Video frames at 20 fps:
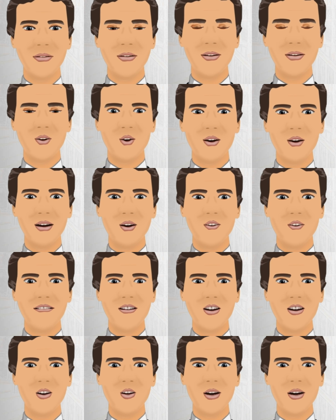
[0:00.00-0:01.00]
It was the
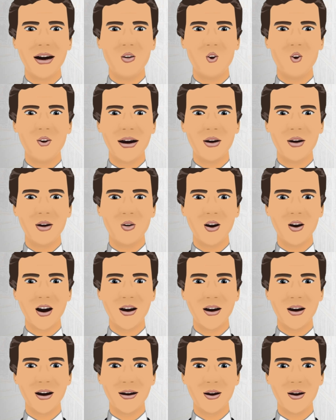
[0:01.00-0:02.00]
first
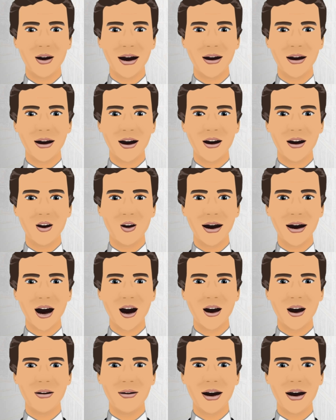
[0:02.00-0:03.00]
international Olympic Games
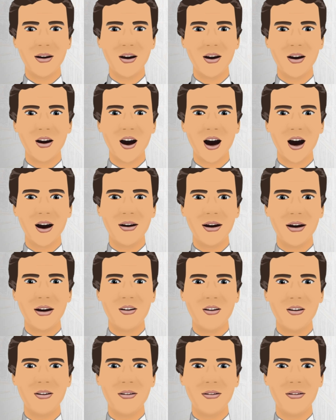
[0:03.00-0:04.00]
held in the modern
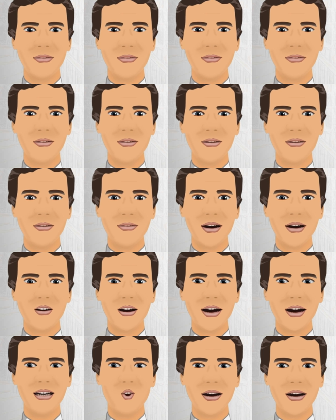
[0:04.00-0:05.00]
era.
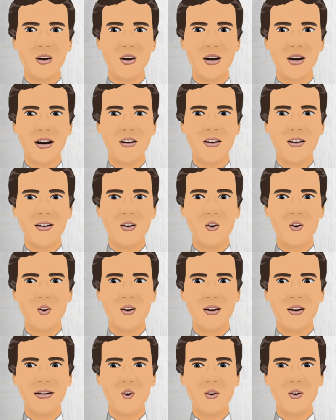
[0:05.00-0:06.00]
Because ancient Greece
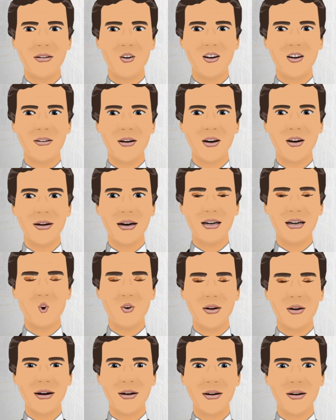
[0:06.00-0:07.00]
was the birthplace
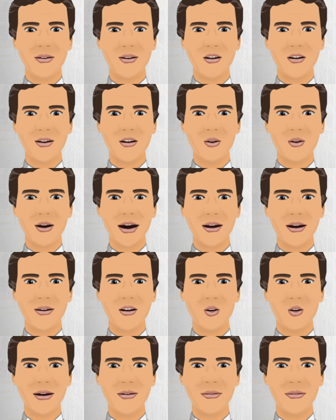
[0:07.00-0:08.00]
of the Olympic
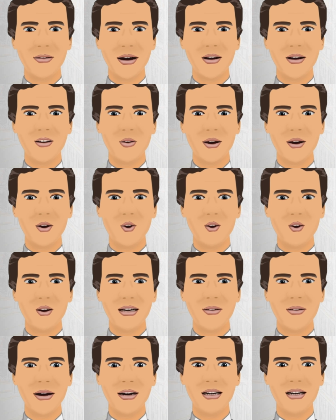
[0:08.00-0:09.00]
Games, Athens
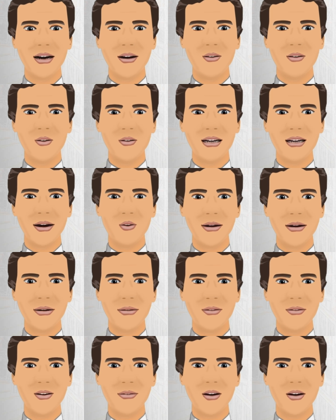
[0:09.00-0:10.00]
was considered to
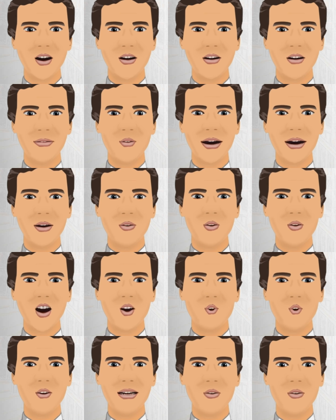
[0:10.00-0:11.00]
be an appropriate
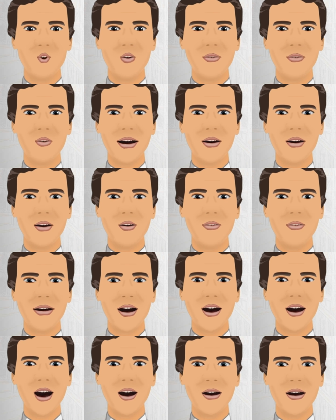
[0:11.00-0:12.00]
choice to stage
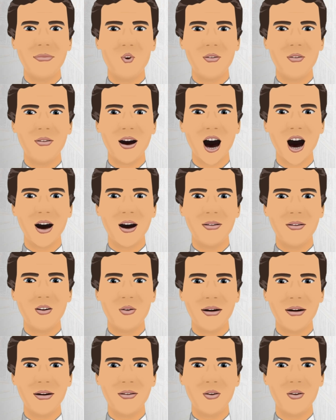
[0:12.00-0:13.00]
the inaugural modern
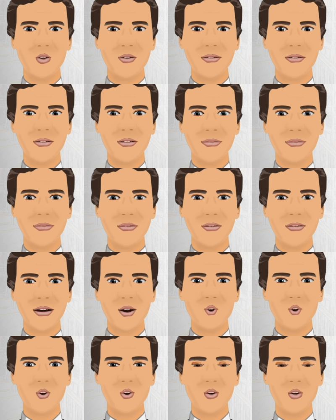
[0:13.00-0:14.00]
Games.
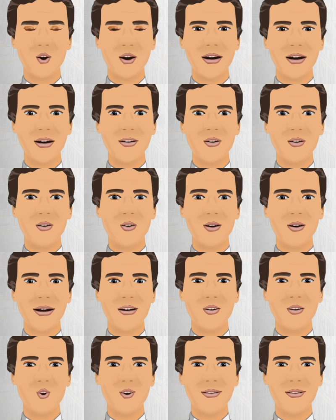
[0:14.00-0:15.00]
It was
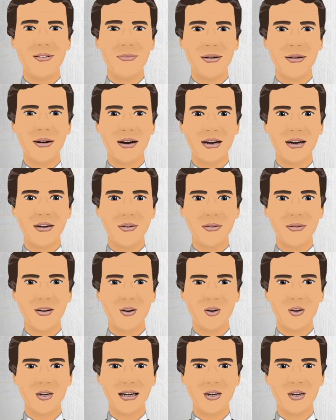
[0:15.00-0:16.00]
unanimously chosen as the
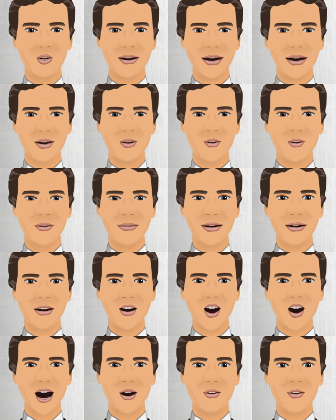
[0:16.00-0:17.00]
host city during a
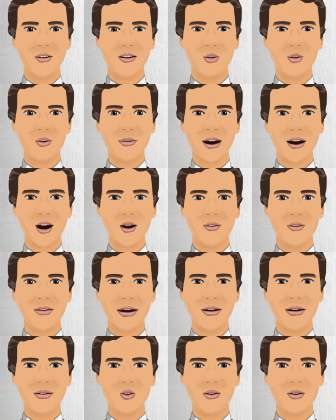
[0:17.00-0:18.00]
congress
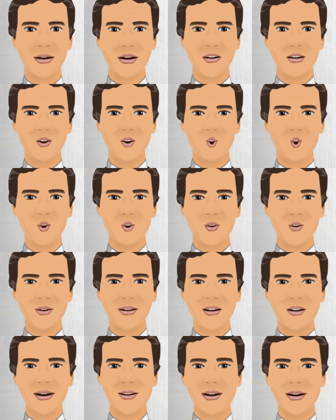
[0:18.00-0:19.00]
organized by Pierre
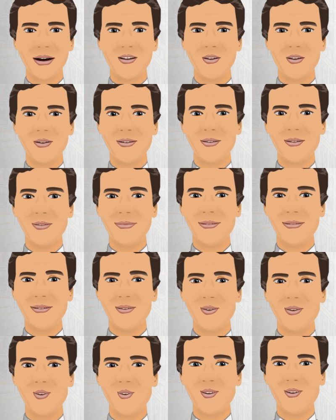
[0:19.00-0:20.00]
de Coubertin,
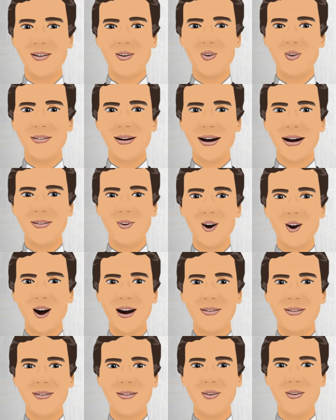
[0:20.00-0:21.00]
a French
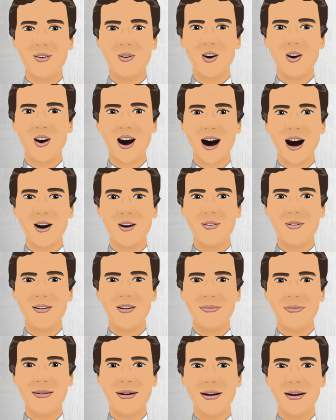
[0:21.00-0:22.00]
pedagogue and
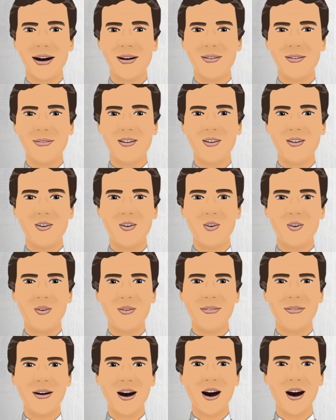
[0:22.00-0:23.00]
historian, in
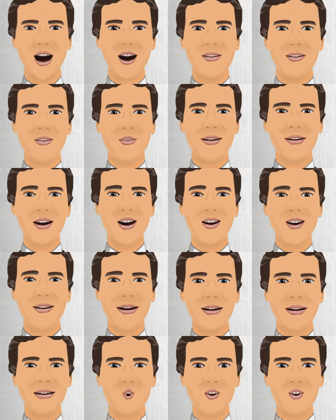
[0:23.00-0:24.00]
Paris, on the
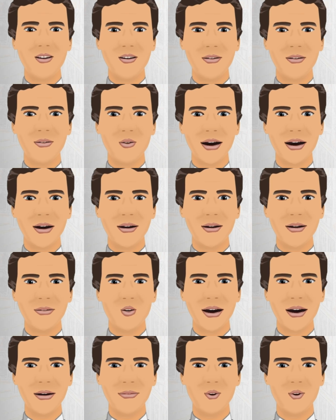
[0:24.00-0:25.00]
23rd of June
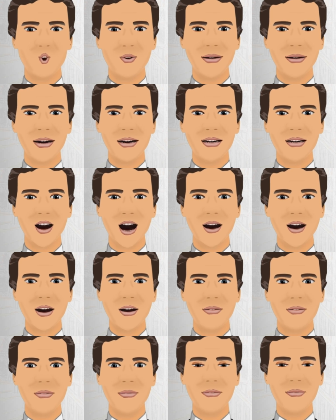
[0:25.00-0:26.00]

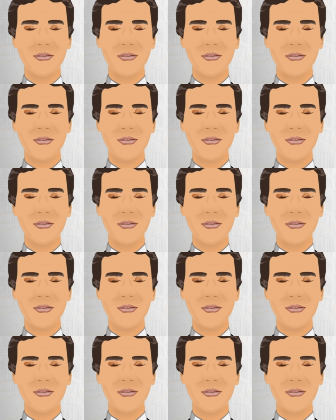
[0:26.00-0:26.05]
1894.